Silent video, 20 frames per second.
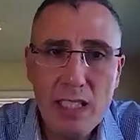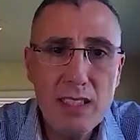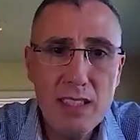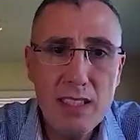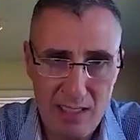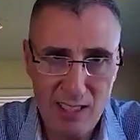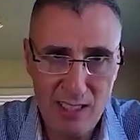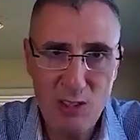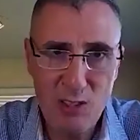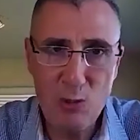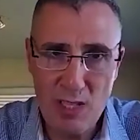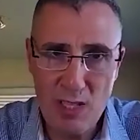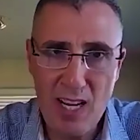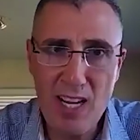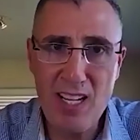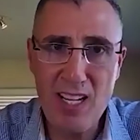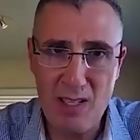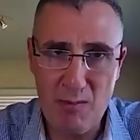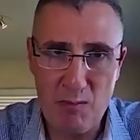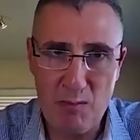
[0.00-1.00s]
it in no
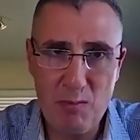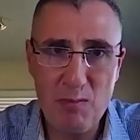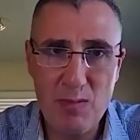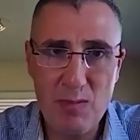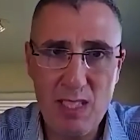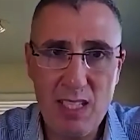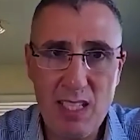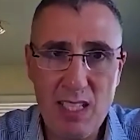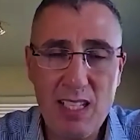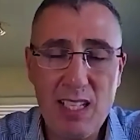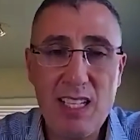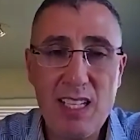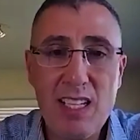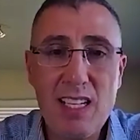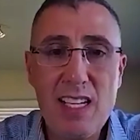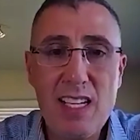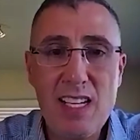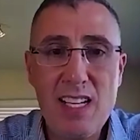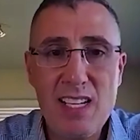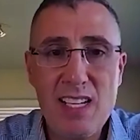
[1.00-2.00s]
time.
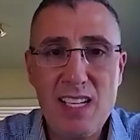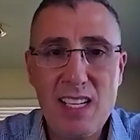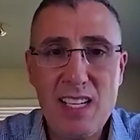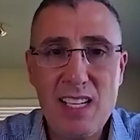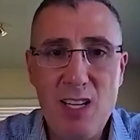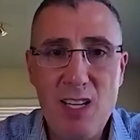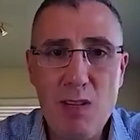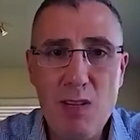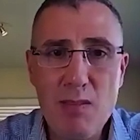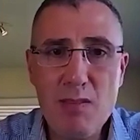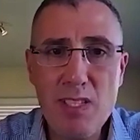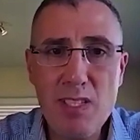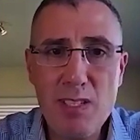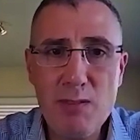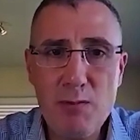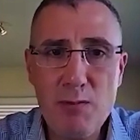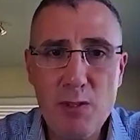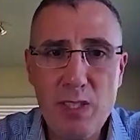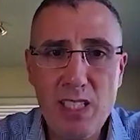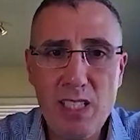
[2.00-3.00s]
However,
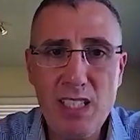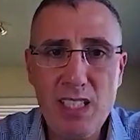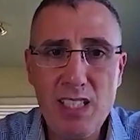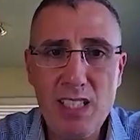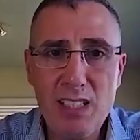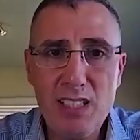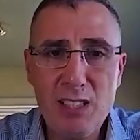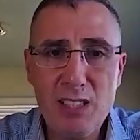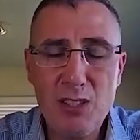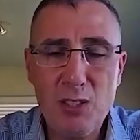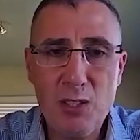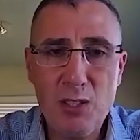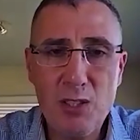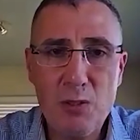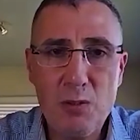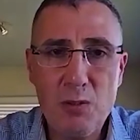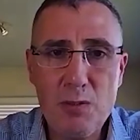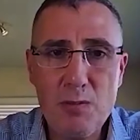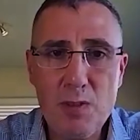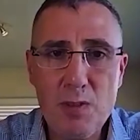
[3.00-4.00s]
if we,
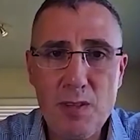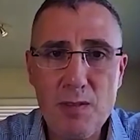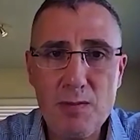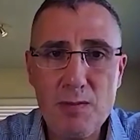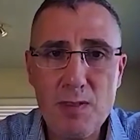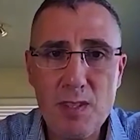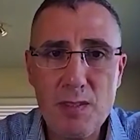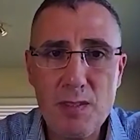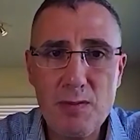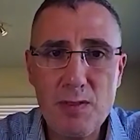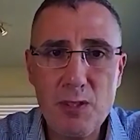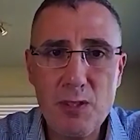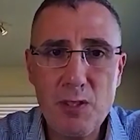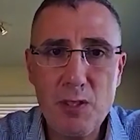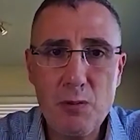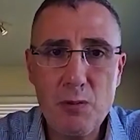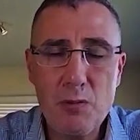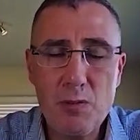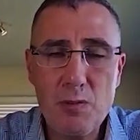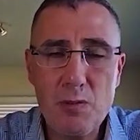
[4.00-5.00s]
if
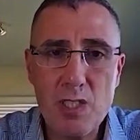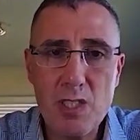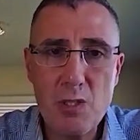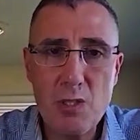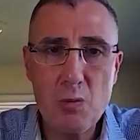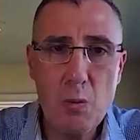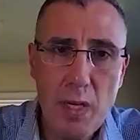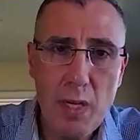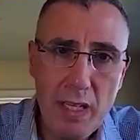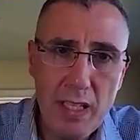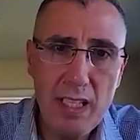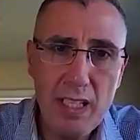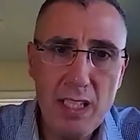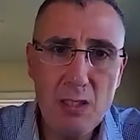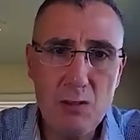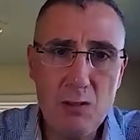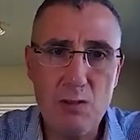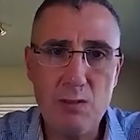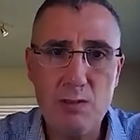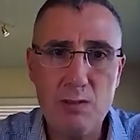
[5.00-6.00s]
we're sweaty,
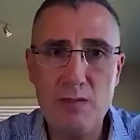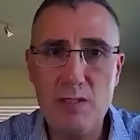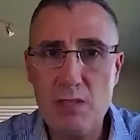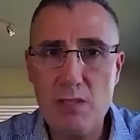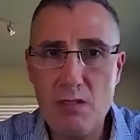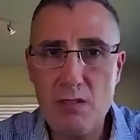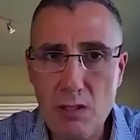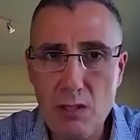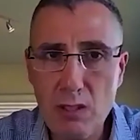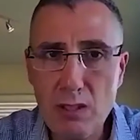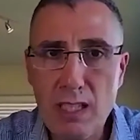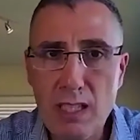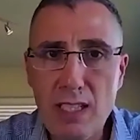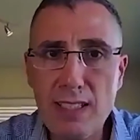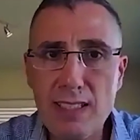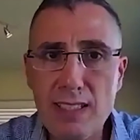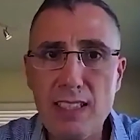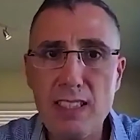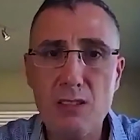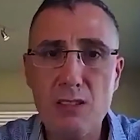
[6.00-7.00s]
or if there's dirt
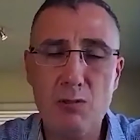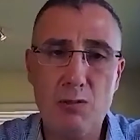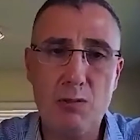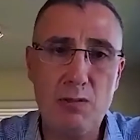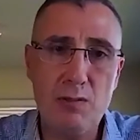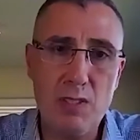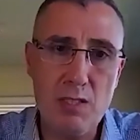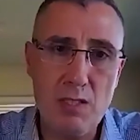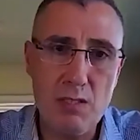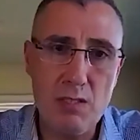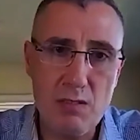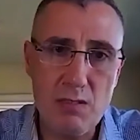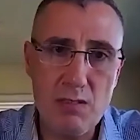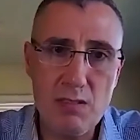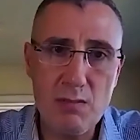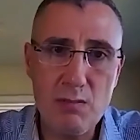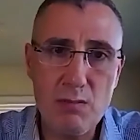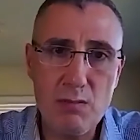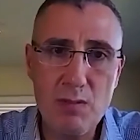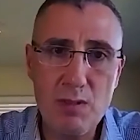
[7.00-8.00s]
on it, or if
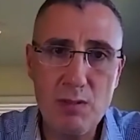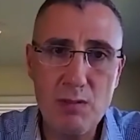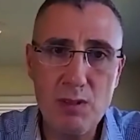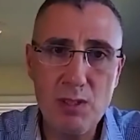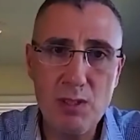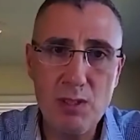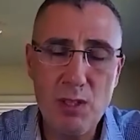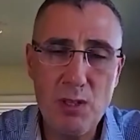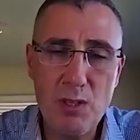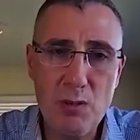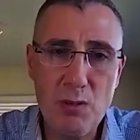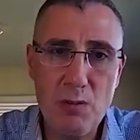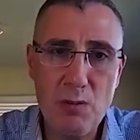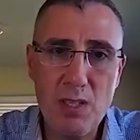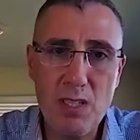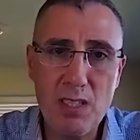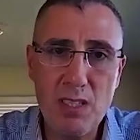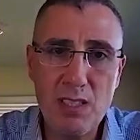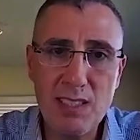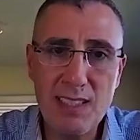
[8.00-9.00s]
there's,
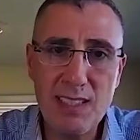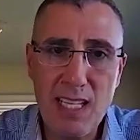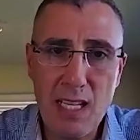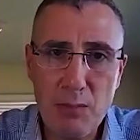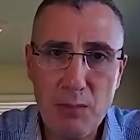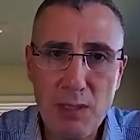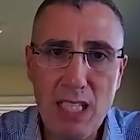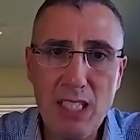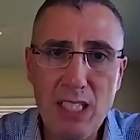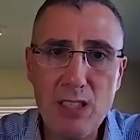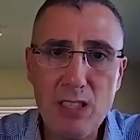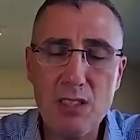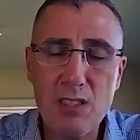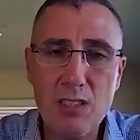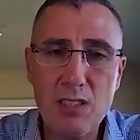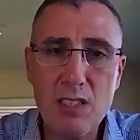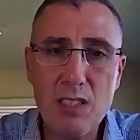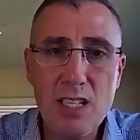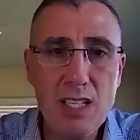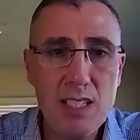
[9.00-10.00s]
a
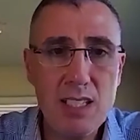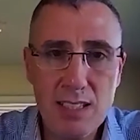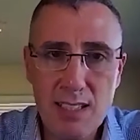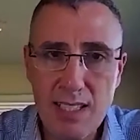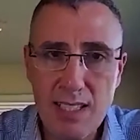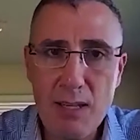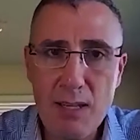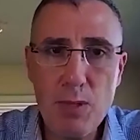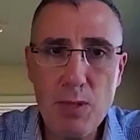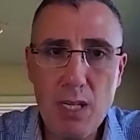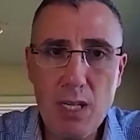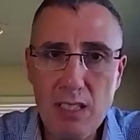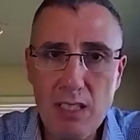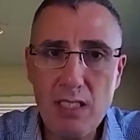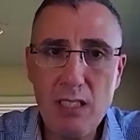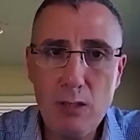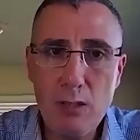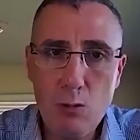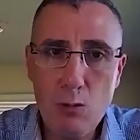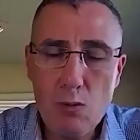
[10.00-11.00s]
contamination, that
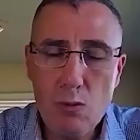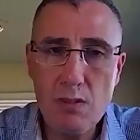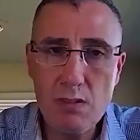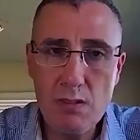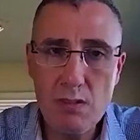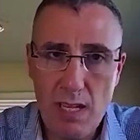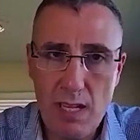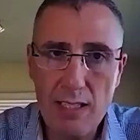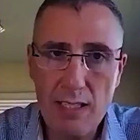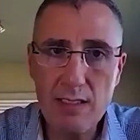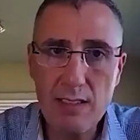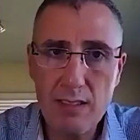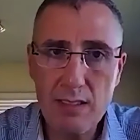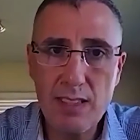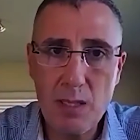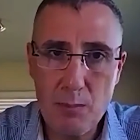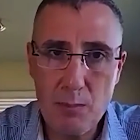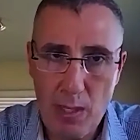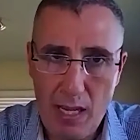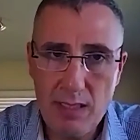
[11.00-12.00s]
body loses that
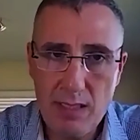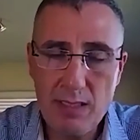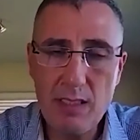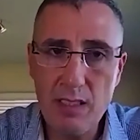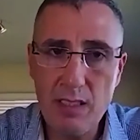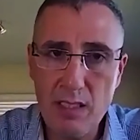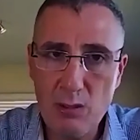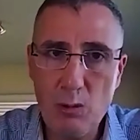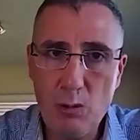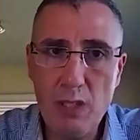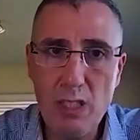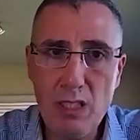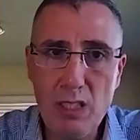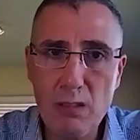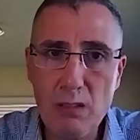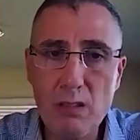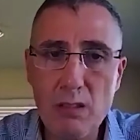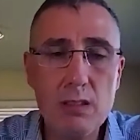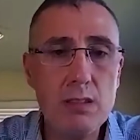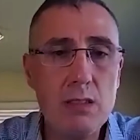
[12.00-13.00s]
capacity to
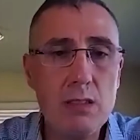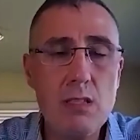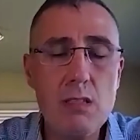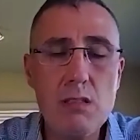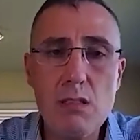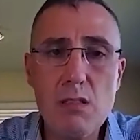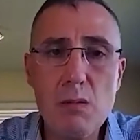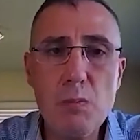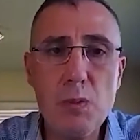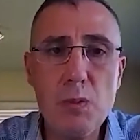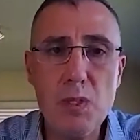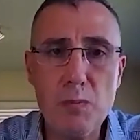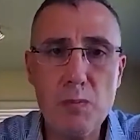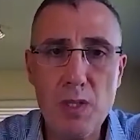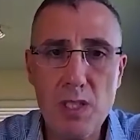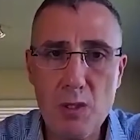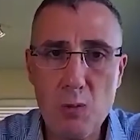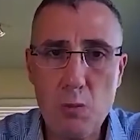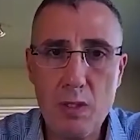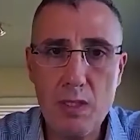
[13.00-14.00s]
heal. This is pretty
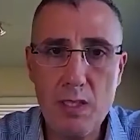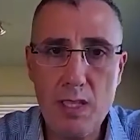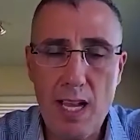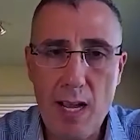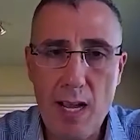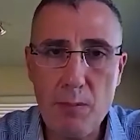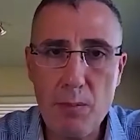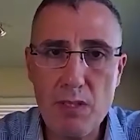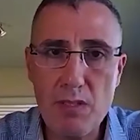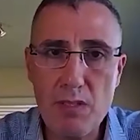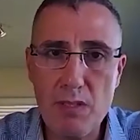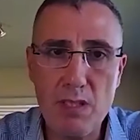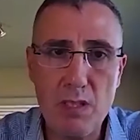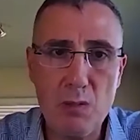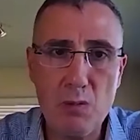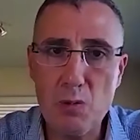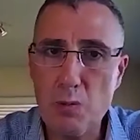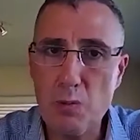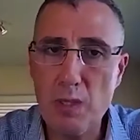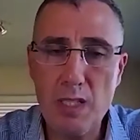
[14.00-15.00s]
much what happens in
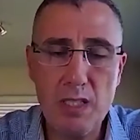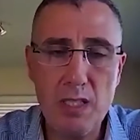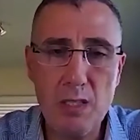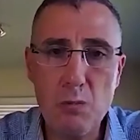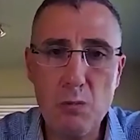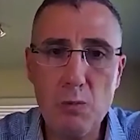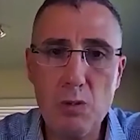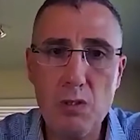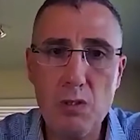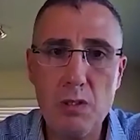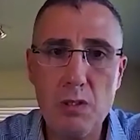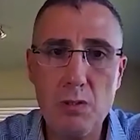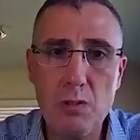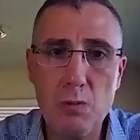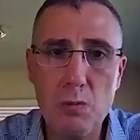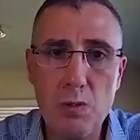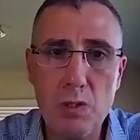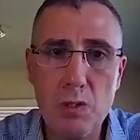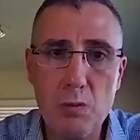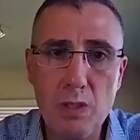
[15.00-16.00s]
our body
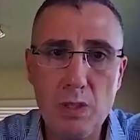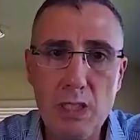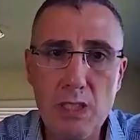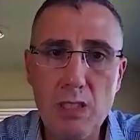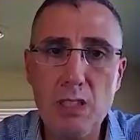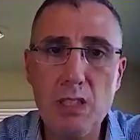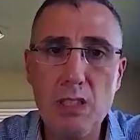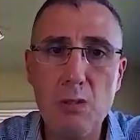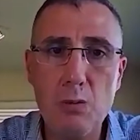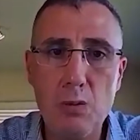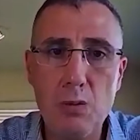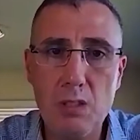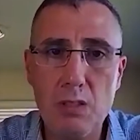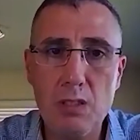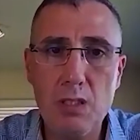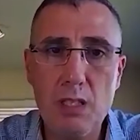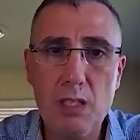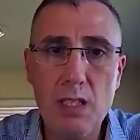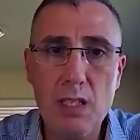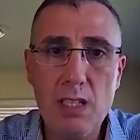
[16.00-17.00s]
when we deal with
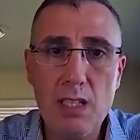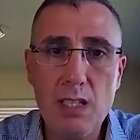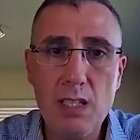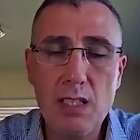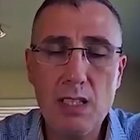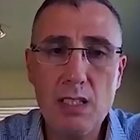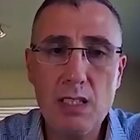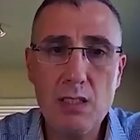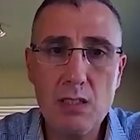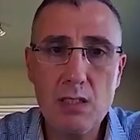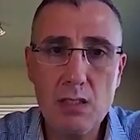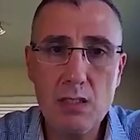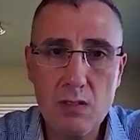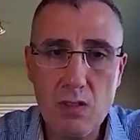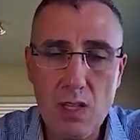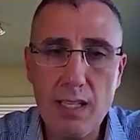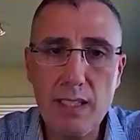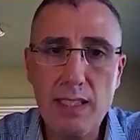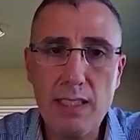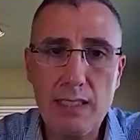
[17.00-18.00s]

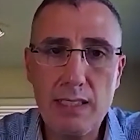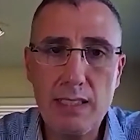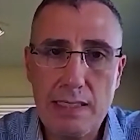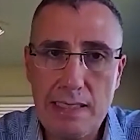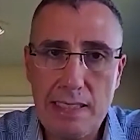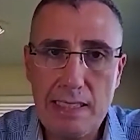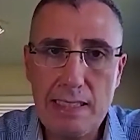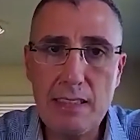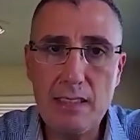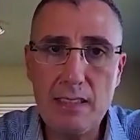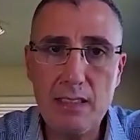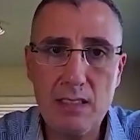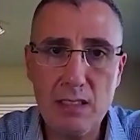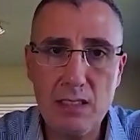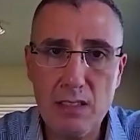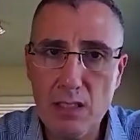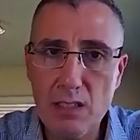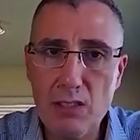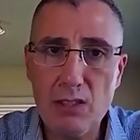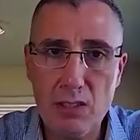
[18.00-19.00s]
chronic diseases
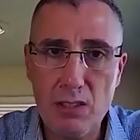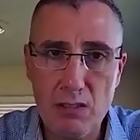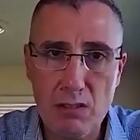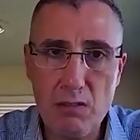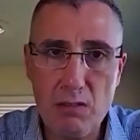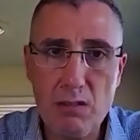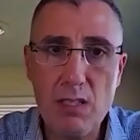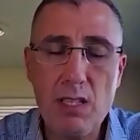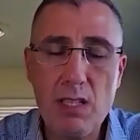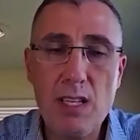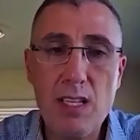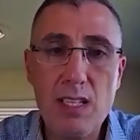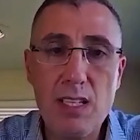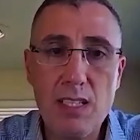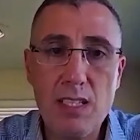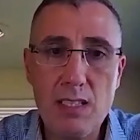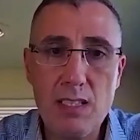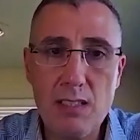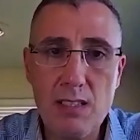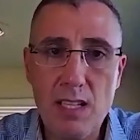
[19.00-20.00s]
conditions,
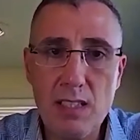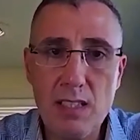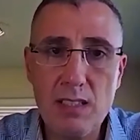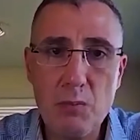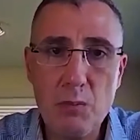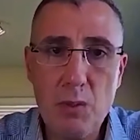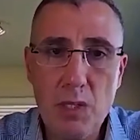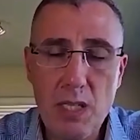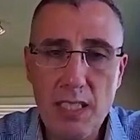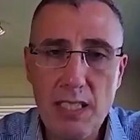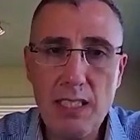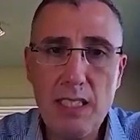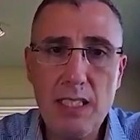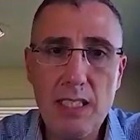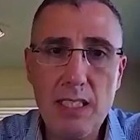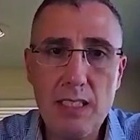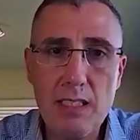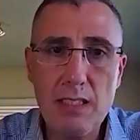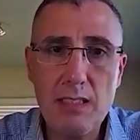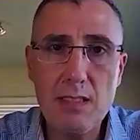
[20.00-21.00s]
is that the body
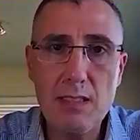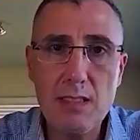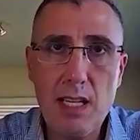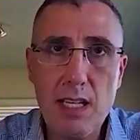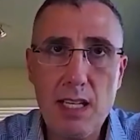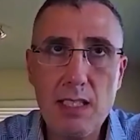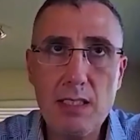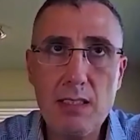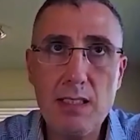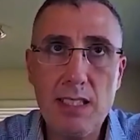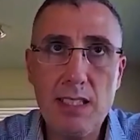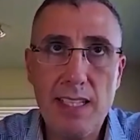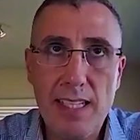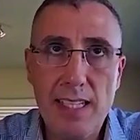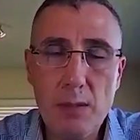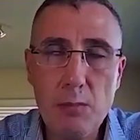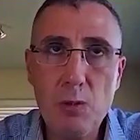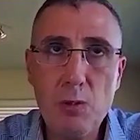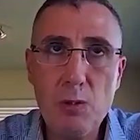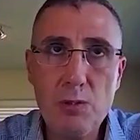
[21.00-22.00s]
is not
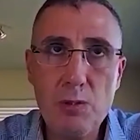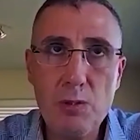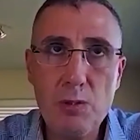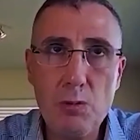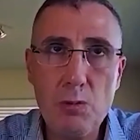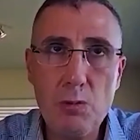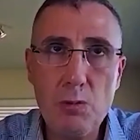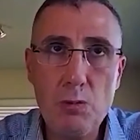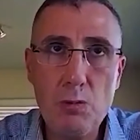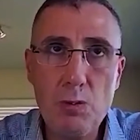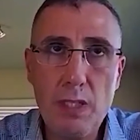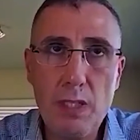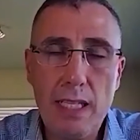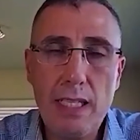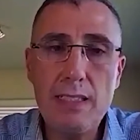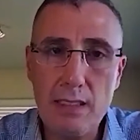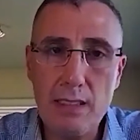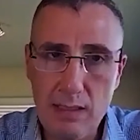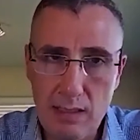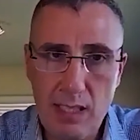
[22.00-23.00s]
able to
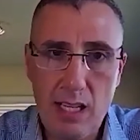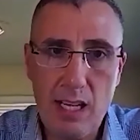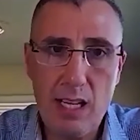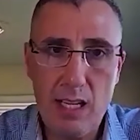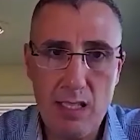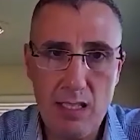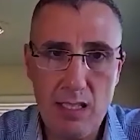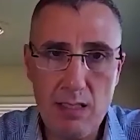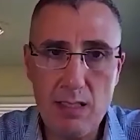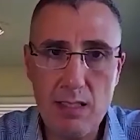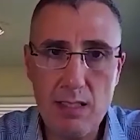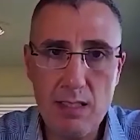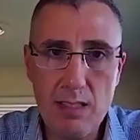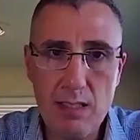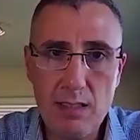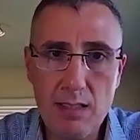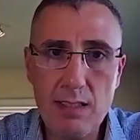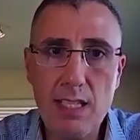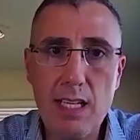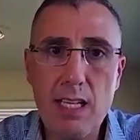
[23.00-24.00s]
exercise
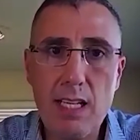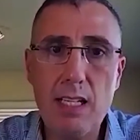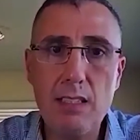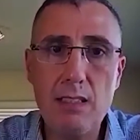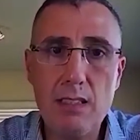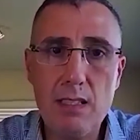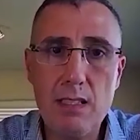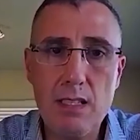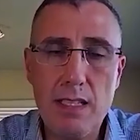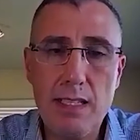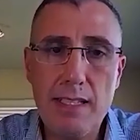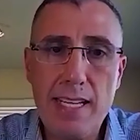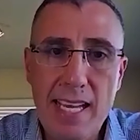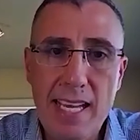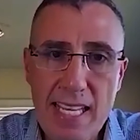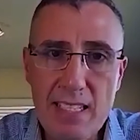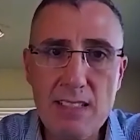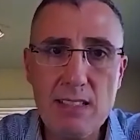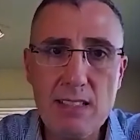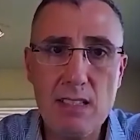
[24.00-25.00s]
that
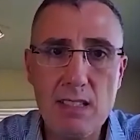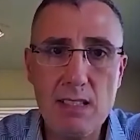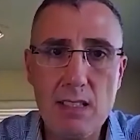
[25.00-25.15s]
innate